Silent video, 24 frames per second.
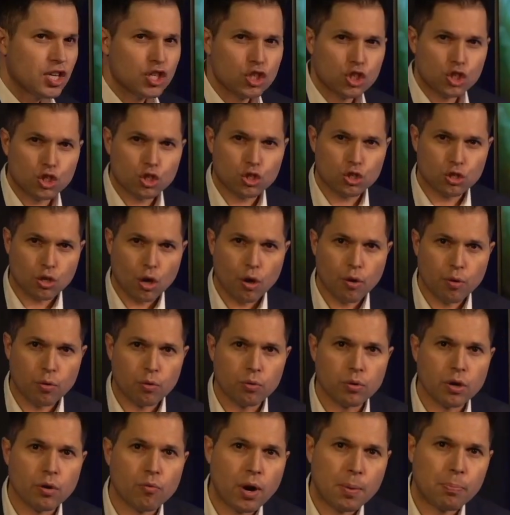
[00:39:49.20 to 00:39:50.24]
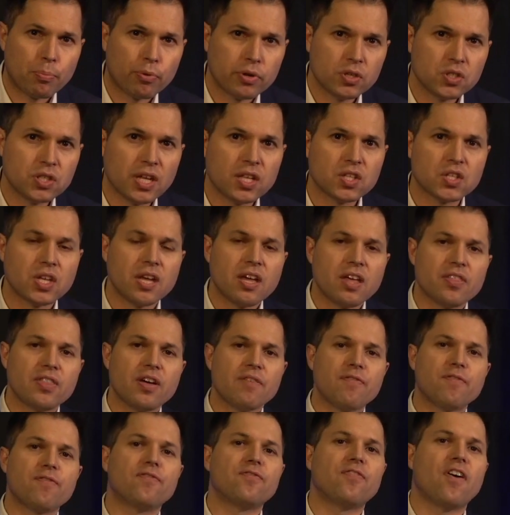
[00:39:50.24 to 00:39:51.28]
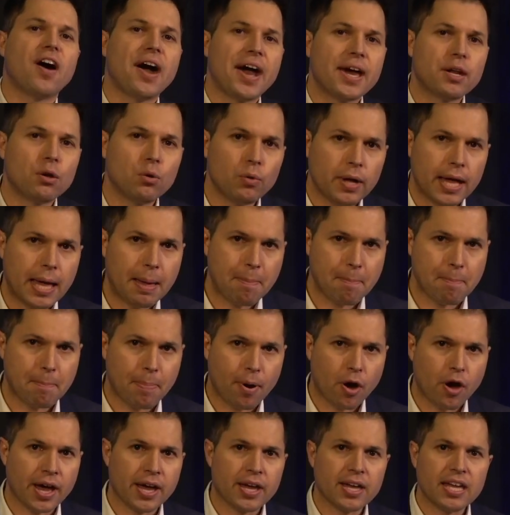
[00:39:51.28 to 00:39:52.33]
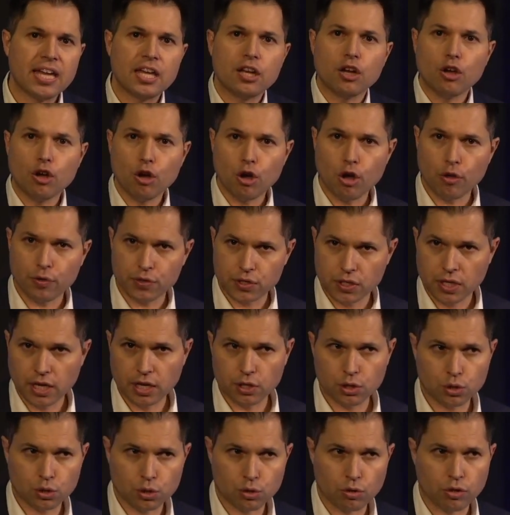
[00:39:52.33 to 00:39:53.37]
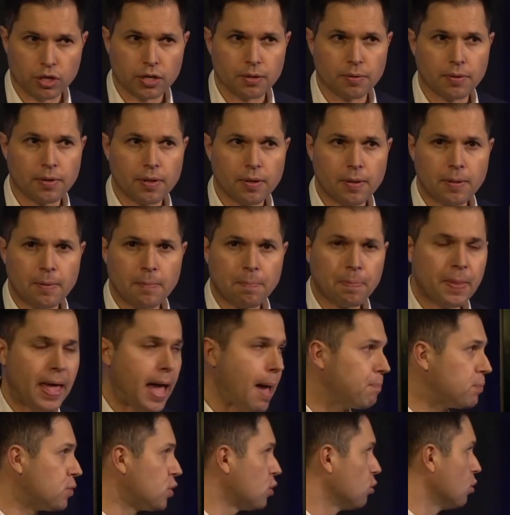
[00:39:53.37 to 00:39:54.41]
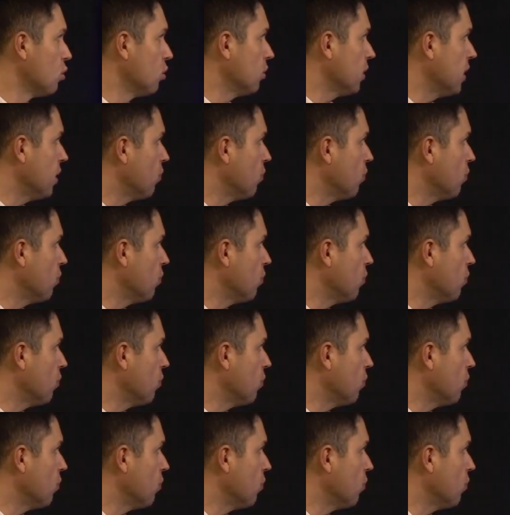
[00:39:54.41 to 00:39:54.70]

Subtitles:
stone represents the final empire in Earth's history. Absolutely